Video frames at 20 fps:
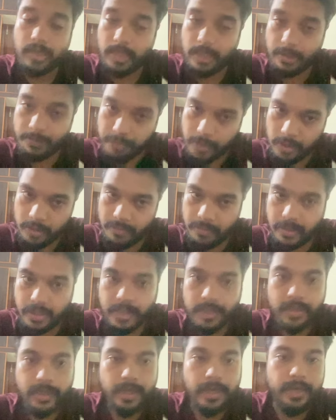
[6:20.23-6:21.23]
important
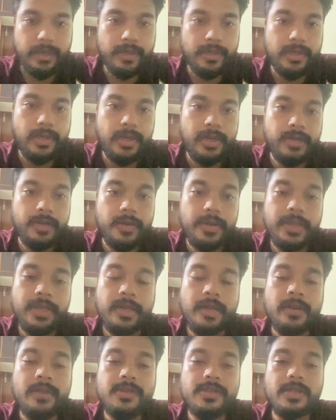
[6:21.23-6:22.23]
part, it
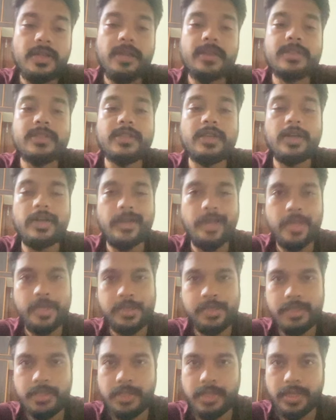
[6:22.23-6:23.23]
returns us a
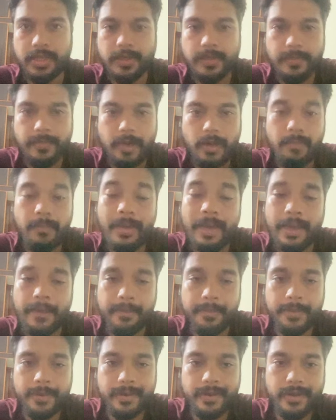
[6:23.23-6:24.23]
dictionary, a
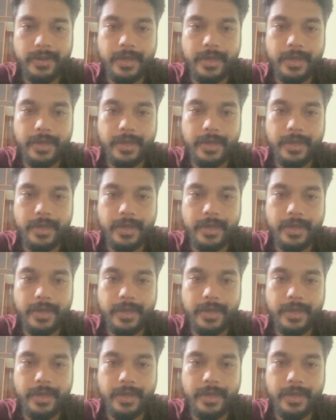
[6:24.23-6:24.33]
map,